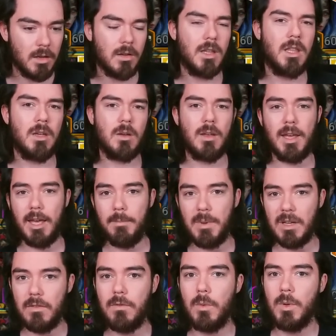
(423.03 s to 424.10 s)
I think
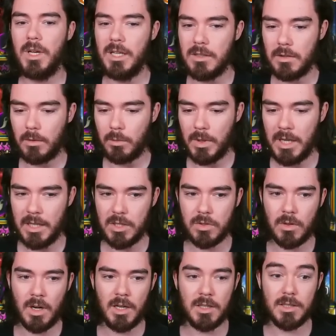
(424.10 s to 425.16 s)
Epic Voids are really
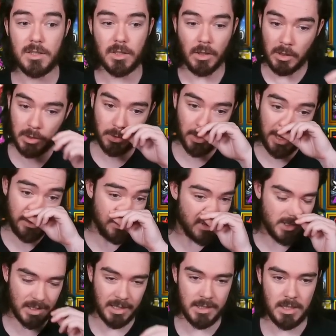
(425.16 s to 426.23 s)
strong. Skull Crown
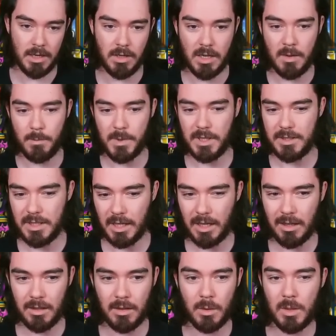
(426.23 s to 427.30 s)
stands out in particular.